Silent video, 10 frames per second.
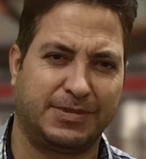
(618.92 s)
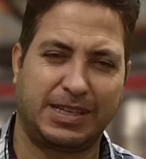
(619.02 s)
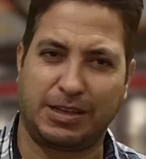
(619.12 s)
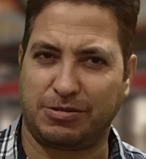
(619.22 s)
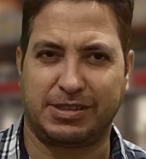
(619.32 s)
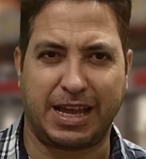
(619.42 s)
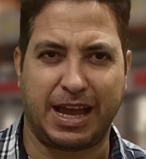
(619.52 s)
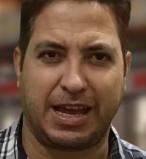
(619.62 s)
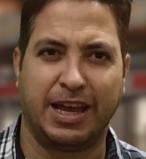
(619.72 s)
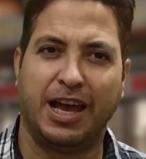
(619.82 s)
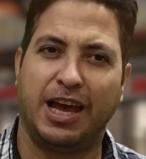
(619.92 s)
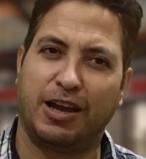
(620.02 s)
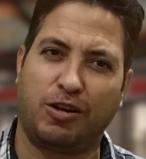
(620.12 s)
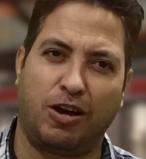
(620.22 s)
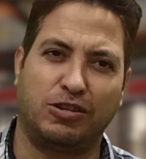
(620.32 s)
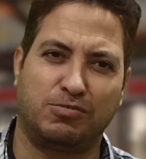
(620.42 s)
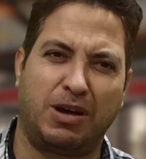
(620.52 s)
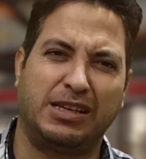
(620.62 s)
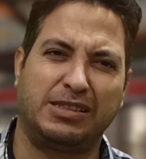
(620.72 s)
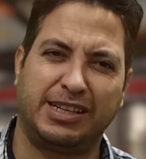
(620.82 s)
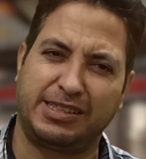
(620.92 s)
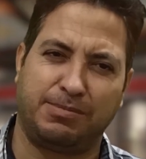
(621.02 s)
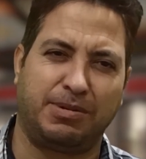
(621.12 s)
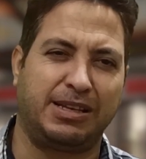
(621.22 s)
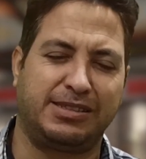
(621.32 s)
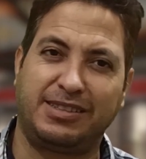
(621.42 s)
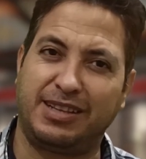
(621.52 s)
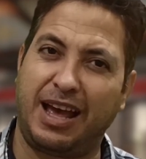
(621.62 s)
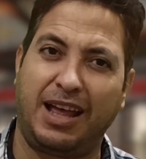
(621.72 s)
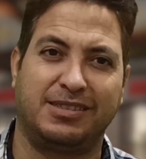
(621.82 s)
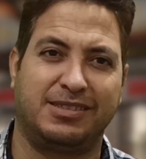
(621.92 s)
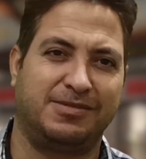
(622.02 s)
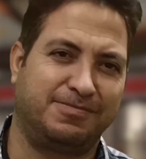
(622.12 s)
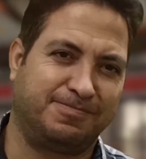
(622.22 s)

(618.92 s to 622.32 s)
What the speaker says: Just to say, a clause must express a tense.